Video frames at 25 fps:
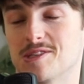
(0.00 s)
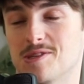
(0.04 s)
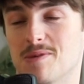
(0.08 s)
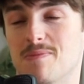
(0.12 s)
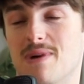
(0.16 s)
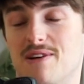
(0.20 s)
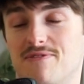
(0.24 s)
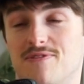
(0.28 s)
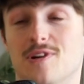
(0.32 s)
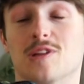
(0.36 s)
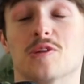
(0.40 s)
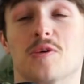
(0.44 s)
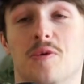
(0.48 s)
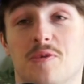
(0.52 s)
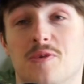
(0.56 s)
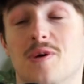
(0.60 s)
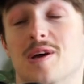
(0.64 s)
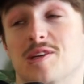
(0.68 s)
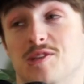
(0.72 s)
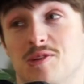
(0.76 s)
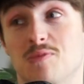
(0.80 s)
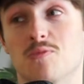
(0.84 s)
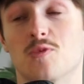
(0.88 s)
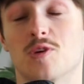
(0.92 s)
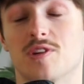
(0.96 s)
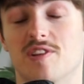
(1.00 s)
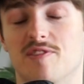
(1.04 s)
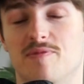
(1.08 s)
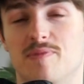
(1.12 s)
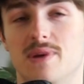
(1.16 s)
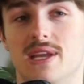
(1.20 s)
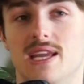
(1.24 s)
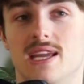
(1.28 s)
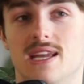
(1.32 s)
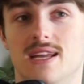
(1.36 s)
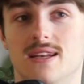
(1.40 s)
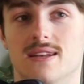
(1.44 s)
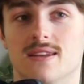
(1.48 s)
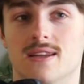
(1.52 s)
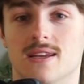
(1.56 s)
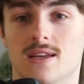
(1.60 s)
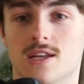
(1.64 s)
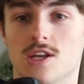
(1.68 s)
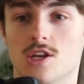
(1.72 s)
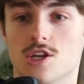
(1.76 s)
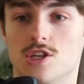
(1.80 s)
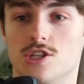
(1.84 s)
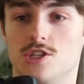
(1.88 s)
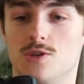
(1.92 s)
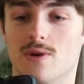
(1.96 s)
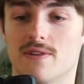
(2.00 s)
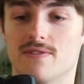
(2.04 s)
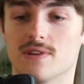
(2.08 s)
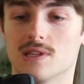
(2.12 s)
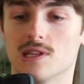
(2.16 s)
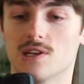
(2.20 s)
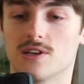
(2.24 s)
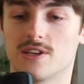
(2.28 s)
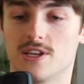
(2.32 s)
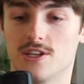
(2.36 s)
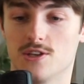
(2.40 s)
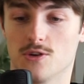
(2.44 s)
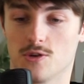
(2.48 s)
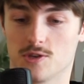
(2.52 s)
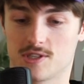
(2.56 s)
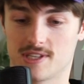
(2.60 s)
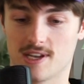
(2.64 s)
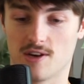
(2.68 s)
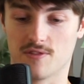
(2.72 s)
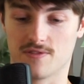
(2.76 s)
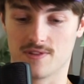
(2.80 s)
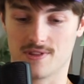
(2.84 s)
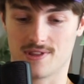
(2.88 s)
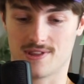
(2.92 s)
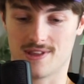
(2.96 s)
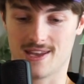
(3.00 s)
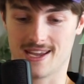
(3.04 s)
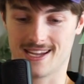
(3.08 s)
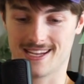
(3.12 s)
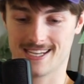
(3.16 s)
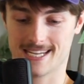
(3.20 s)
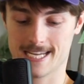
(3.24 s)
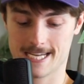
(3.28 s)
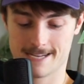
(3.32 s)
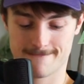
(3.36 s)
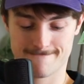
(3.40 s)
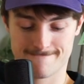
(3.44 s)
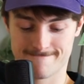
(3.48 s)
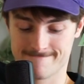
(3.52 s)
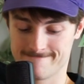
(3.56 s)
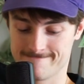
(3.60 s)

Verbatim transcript: So my follow-up question would have been, do you ever look at yourself and think,